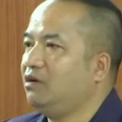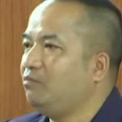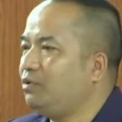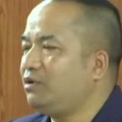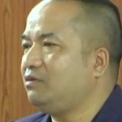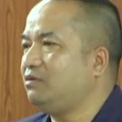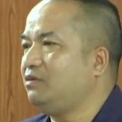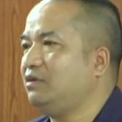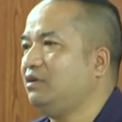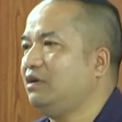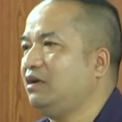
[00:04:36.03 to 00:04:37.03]
But
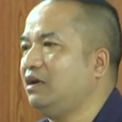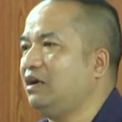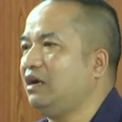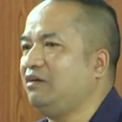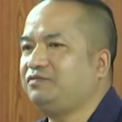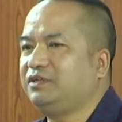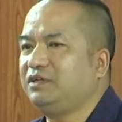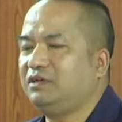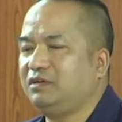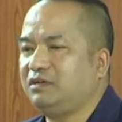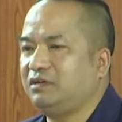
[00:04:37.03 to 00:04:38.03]
after
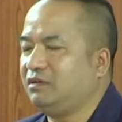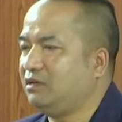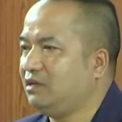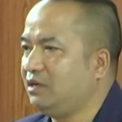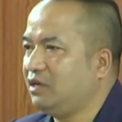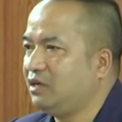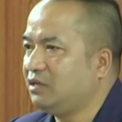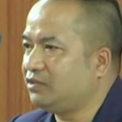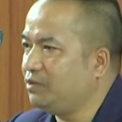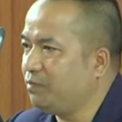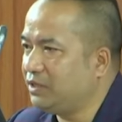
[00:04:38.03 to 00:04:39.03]

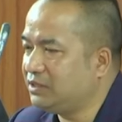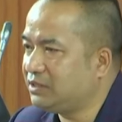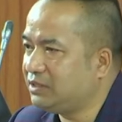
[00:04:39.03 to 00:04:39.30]
three months,